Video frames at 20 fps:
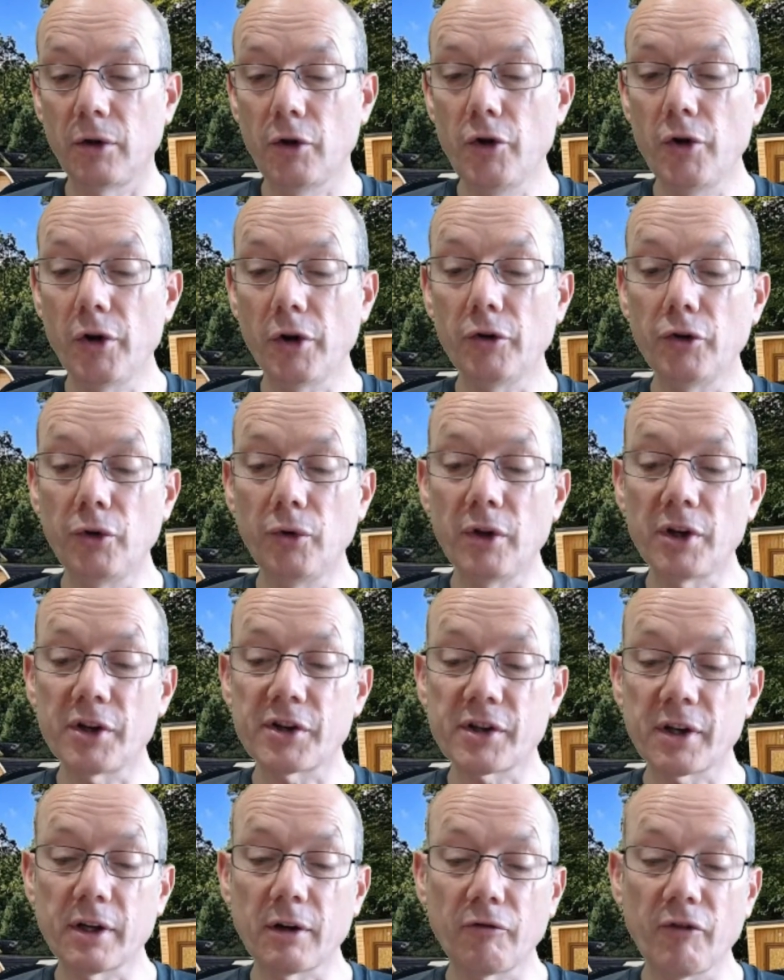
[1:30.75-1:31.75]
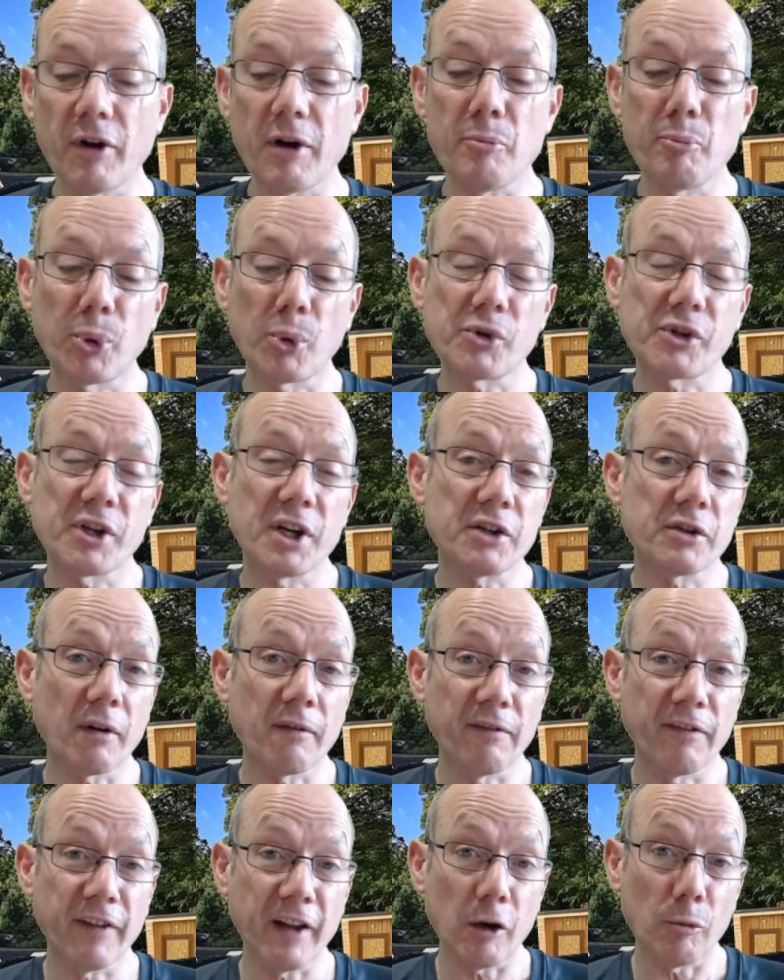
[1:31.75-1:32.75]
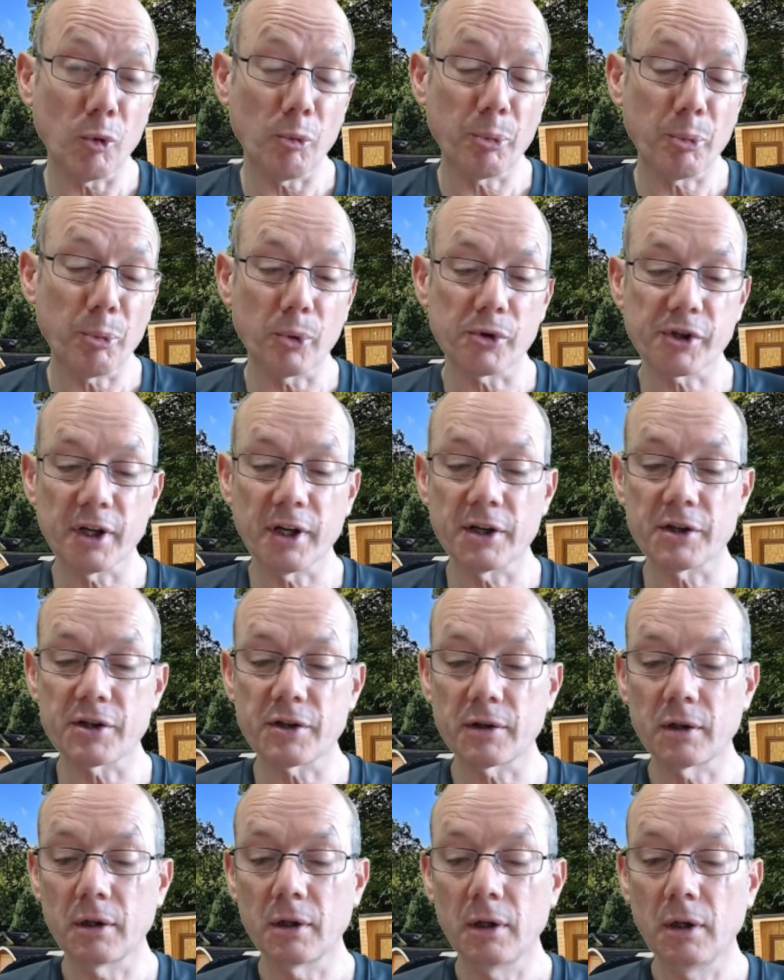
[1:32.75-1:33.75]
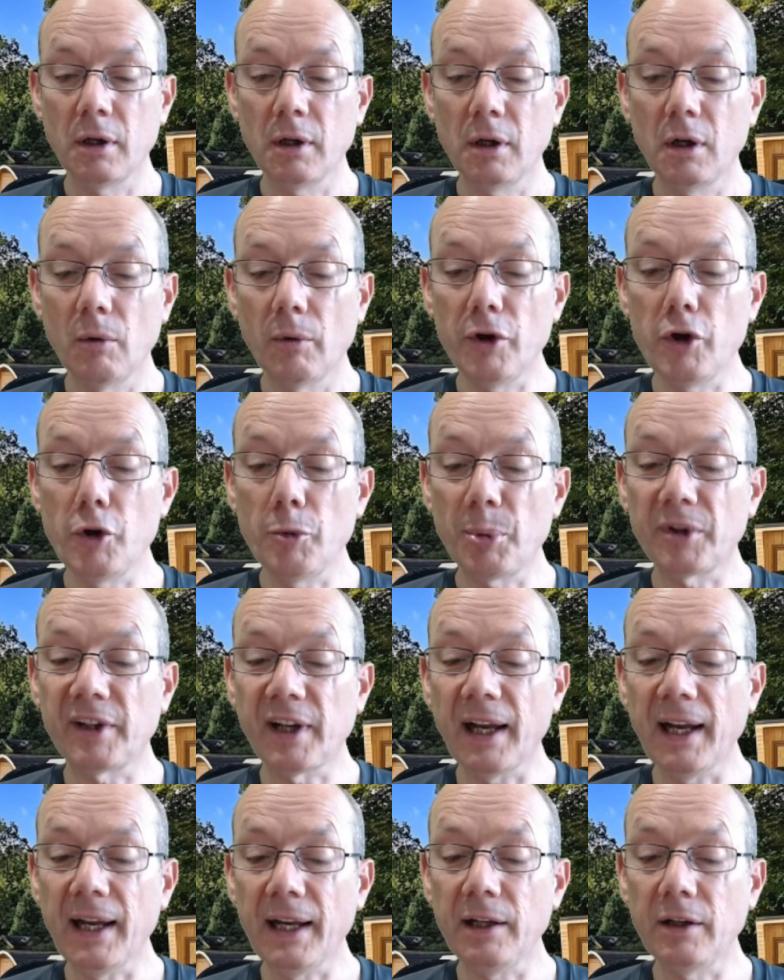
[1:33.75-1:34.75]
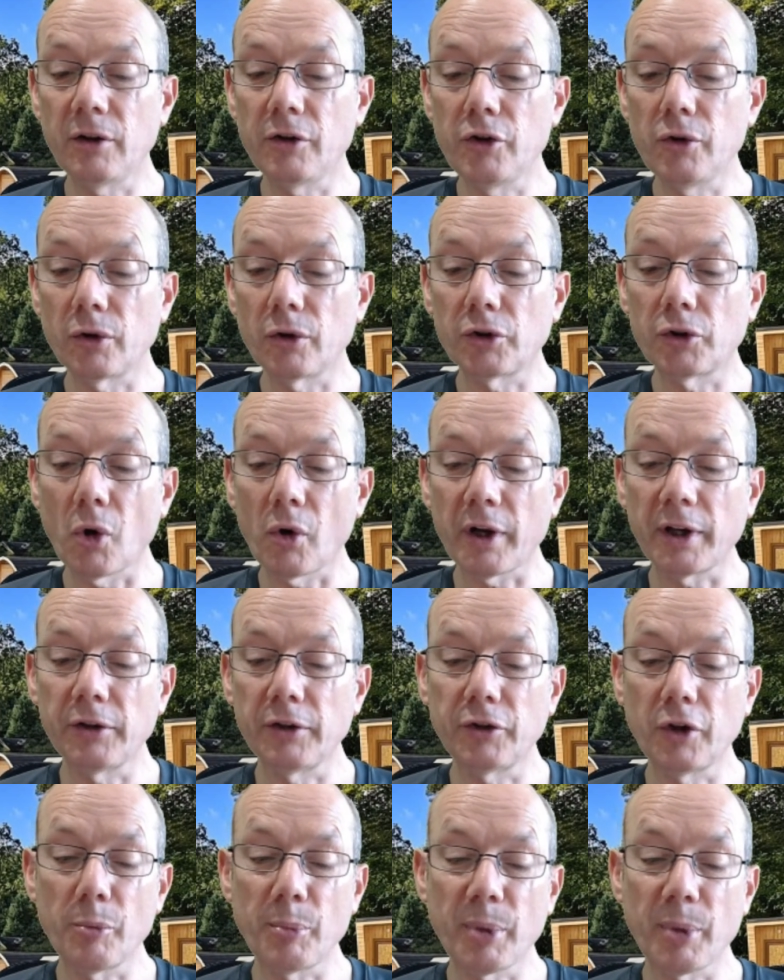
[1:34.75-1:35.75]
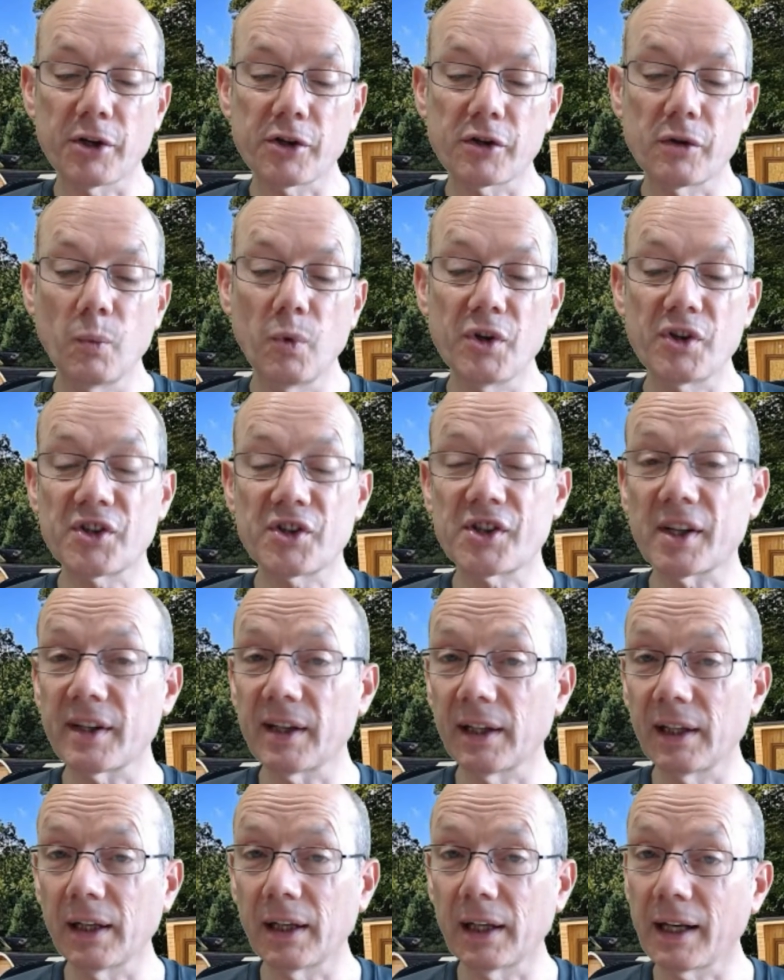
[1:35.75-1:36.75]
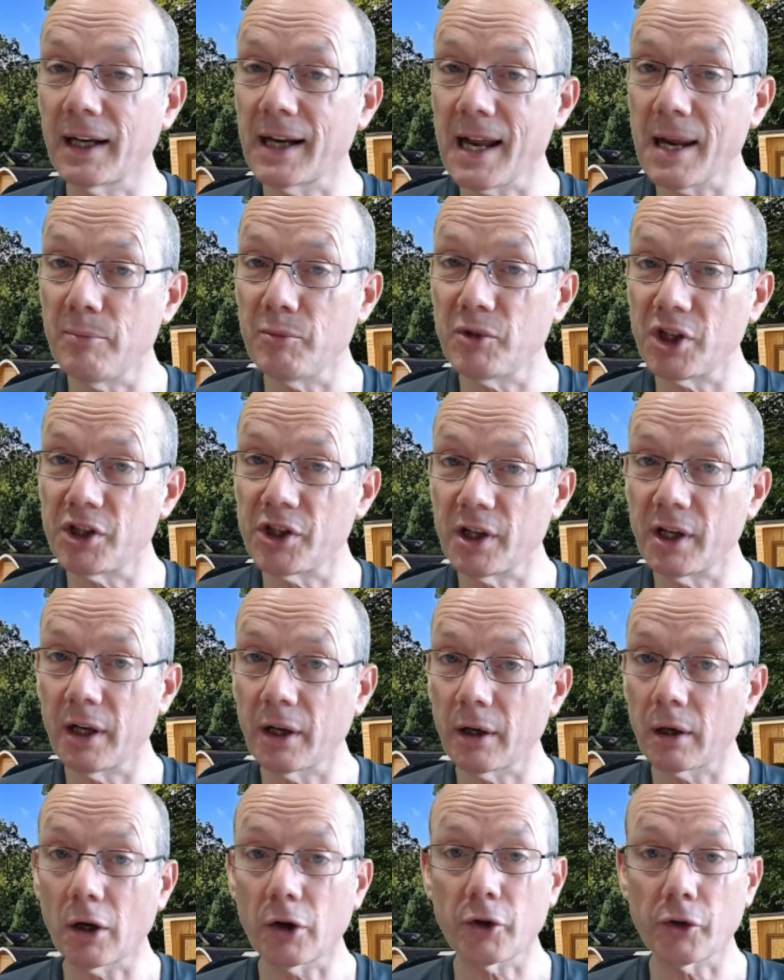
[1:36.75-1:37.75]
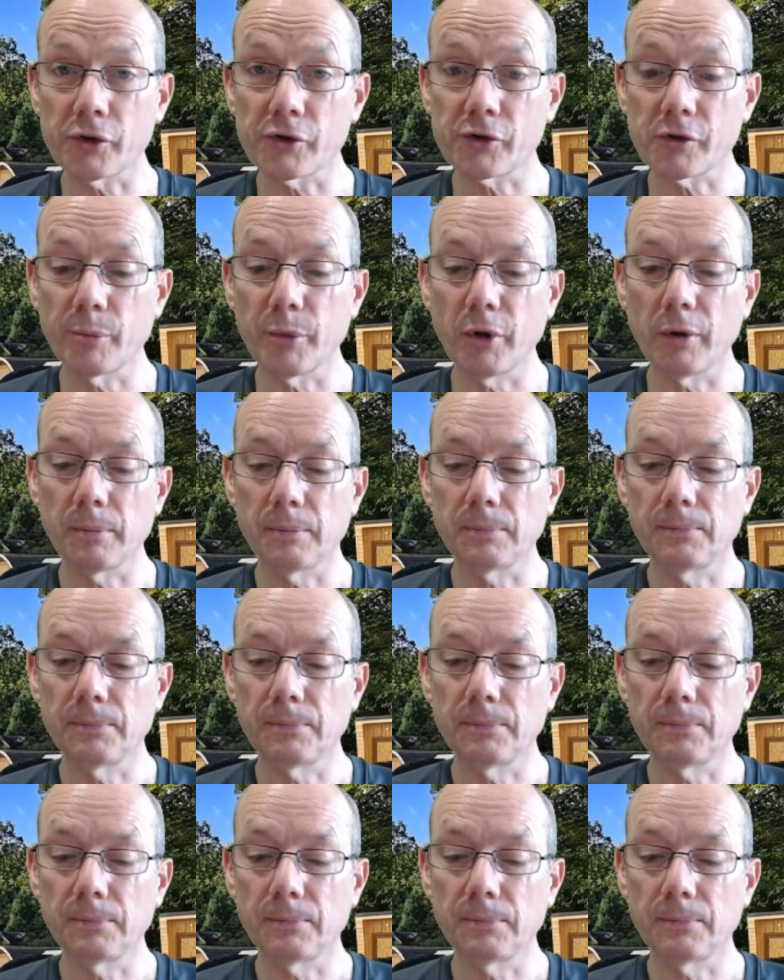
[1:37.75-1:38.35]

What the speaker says: You can do this in a written process or a verbal process, where you pretend you're talking to the person who's sitting in an empty chair across from you.